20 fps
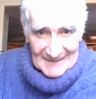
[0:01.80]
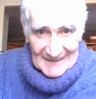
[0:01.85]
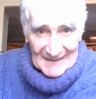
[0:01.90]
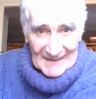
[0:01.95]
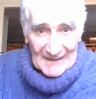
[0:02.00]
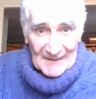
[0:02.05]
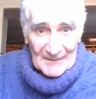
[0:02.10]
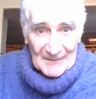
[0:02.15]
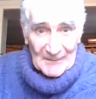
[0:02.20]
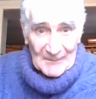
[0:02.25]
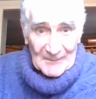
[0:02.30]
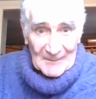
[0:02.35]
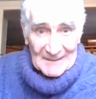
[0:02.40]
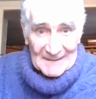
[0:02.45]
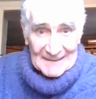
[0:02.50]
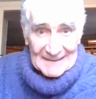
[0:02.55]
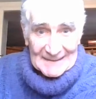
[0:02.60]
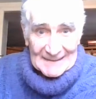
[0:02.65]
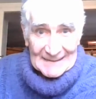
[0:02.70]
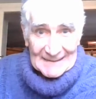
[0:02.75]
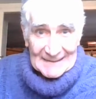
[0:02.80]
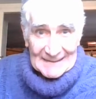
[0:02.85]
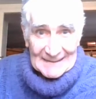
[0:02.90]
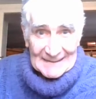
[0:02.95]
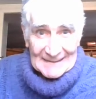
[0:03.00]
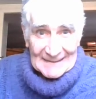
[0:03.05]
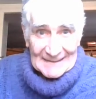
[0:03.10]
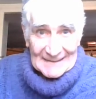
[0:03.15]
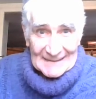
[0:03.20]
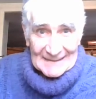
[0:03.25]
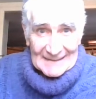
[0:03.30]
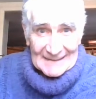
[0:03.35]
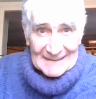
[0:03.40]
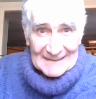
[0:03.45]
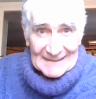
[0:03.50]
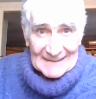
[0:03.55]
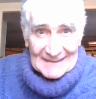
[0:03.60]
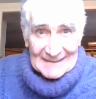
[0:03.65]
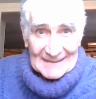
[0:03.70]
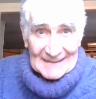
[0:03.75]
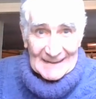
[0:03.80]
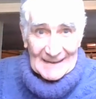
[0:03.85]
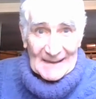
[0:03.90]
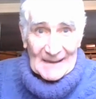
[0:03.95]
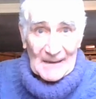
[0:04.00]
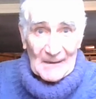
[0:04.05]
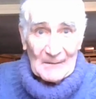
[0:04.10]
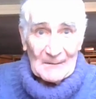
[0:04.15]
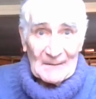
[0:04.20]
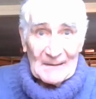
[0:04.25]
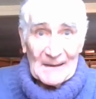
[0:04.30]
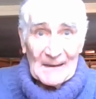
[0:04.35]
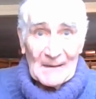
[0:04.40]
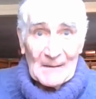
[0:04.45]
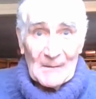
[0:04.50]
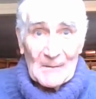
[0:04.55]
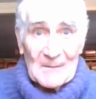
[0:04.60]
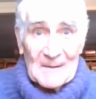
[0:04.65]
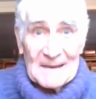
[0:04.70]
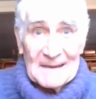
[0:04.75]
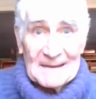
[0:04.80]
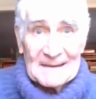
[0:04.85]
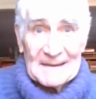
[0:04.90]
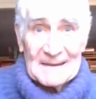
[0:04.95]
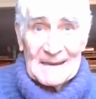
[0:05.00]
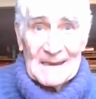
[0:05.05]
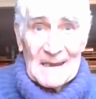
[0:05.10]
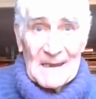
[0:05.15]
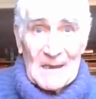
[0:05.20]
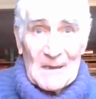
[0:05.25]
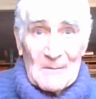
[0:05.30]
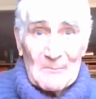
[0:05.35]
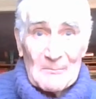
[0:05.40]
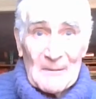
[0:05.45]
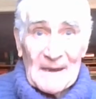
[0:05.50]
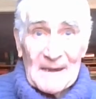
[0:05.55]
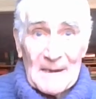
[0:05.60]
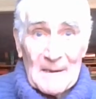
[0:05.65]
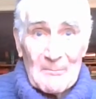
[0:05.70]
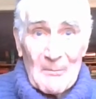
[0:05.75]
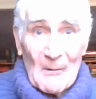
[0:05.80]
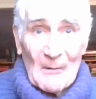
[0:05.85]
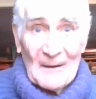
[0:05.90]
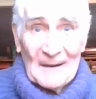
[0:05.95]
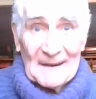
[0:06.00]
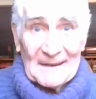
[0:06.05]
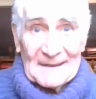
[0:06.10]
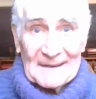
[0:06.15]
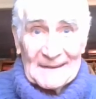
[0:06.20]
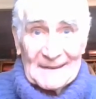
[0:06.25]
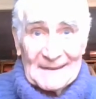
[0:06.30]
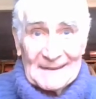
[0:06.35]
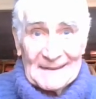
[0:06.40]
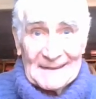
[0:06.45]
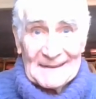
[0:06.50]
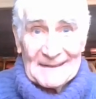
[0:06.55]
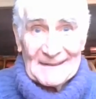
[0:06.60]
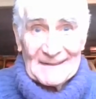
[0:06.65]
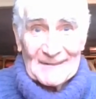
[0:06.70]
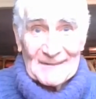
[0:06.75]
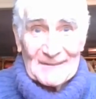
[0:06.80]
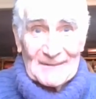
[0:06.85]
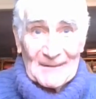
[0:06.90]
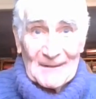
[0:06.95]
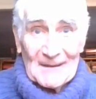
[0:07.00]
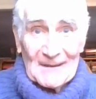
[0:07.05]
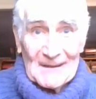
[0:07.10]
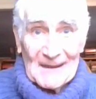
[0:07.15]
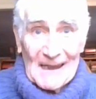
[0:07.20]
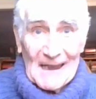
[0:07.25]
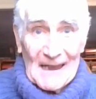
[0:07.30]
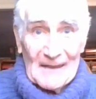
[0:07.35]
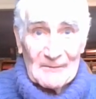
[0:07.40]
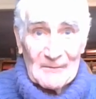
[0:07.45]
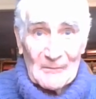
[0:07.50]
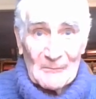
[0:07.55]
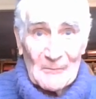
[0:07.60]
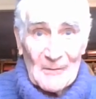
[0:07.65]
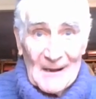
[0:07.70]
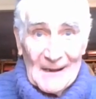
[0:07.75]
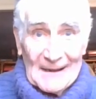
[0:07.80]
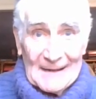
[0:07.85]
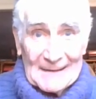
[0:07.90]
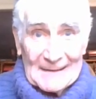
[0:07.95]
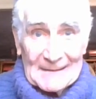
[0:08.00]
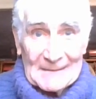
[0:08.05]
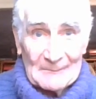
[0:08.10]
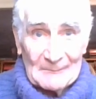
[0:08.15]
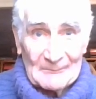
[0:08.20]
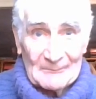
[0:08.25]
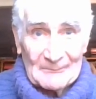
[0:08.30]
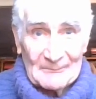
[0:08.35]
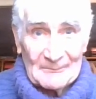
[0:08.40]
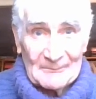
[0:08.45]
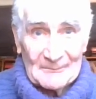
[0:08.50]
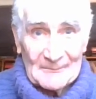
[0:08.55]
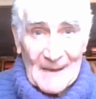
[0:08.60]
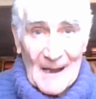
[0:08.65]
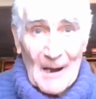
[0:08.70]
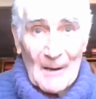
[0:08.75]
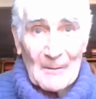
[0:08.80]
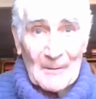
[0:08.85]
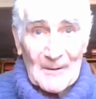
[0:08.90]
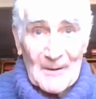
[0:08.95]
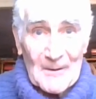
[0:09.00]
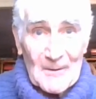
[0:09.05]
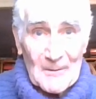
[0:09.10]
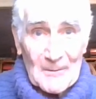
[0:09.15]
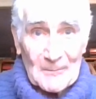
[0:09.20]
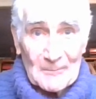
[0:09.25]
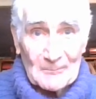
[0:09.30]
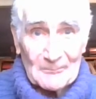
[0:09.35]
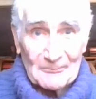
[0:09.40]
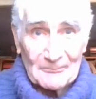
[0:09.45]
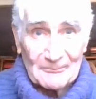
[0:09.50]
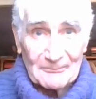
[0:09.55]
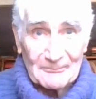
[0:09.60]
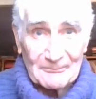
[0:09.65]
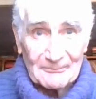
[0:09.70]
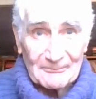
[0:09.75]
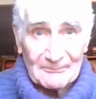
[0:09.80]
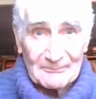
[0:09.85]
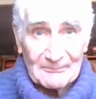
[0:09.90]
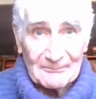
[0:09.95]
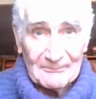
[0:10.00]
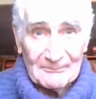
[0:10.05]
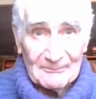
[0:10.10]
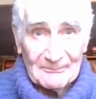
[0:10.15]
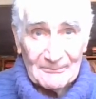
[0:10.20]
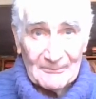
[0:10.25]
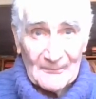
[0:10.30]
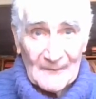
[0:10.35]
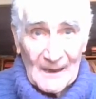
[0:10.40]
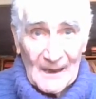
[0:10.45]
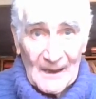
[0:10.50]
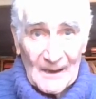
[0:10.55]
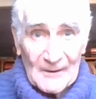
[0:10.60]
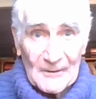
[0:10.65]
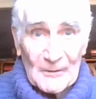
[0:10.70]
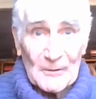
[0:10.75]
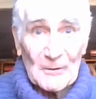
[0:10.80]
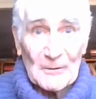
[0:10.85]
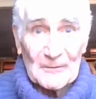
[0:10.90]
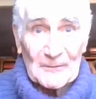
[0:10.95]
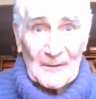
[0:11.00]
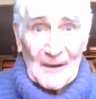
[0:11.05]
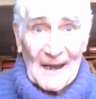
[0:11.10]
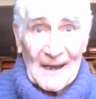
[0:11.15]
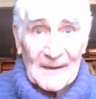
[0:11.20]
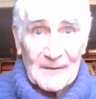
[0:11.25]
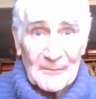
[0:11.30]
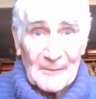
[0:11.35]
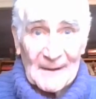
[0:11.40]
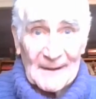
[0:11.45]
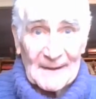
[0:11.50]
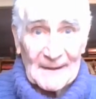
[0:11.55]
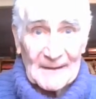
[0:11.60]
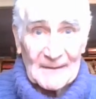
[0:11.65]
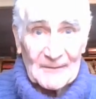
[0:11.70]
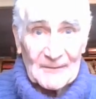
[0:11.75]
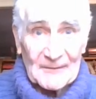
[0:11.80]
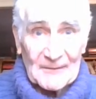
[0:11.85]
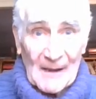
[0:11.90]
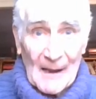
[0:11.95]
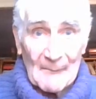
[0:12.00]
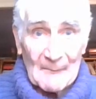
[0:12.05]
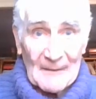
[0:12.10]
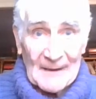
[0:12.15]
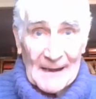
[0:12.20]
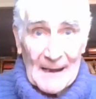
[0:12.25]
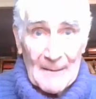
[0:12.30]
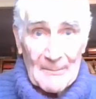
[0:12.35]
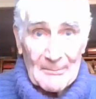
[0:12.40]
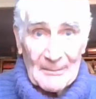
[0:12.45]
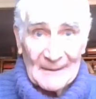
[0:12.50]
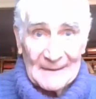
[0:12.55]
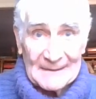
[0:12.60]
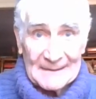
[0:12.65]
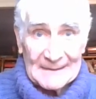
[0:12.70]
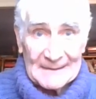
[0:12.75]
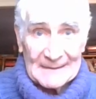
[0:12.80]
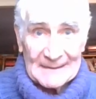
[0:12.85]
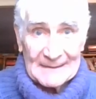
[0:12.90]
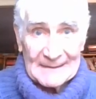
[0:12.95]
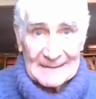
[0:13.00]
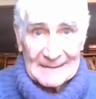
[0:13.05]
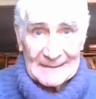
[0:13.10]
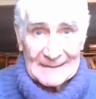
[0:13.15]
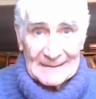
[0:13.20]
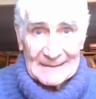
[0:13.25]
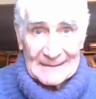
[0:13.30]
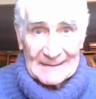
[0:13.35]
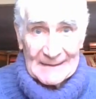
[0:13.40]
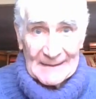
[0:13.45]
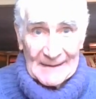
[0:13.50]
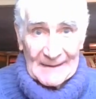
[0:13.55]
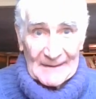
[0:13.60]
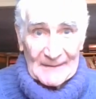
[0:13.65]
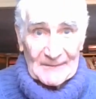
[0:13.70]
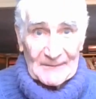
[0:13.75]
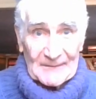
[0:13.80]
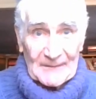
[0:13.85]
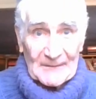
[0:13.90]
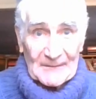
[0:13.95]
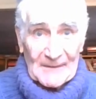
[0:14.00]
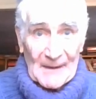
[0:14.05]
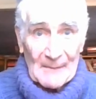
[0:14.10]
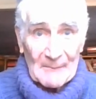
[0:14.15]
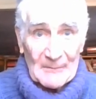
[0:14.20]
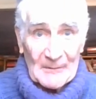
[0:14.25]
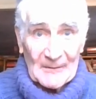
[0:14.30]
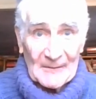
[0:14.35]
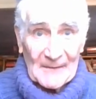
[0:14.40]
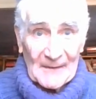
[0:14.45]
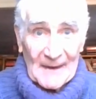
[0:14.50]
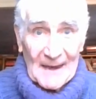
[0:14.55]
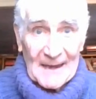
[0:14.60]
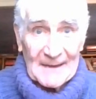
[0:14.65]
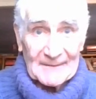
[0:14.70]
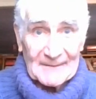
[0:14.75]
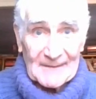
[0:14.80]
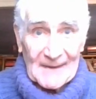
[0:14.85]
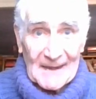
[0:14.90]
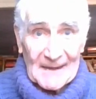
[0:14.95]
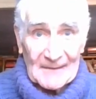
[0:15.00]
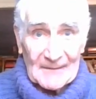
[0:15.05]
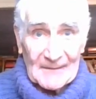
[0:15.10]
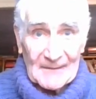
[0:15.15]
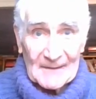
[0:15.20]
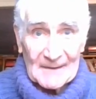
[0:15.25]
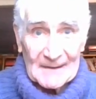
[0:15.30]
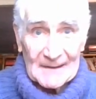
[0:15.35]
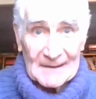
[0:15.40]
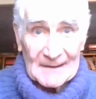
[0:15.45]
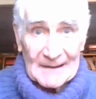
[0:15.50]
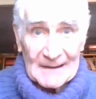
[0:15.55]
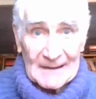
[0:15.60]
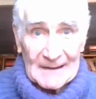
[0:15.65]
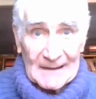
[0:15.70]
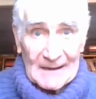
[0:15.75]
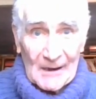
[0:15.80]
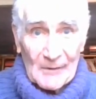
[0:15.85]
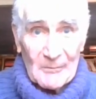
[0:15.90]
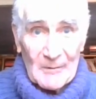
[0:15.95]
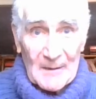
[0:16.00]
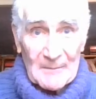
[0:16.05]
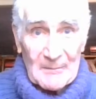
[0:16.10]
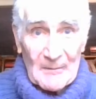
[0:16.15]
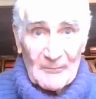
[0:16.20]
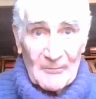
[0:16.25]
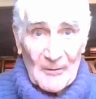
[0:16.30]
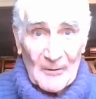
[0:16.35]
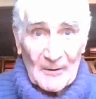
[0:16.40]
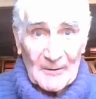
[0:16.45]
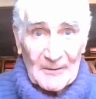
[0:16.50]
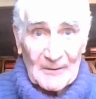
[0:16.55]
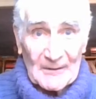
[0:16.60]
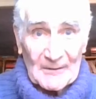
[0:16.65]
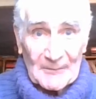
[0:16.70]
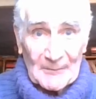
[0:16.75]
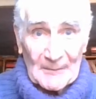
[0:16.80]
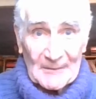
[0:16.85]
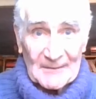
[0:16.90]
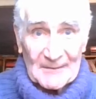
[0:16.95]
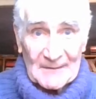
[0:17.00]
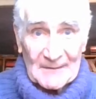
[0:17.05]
Hello? Hello, hello? Beady Boy, still alive and well. How are you? Yuletide greetings coming up. It's December the 18th, a week before Christmas.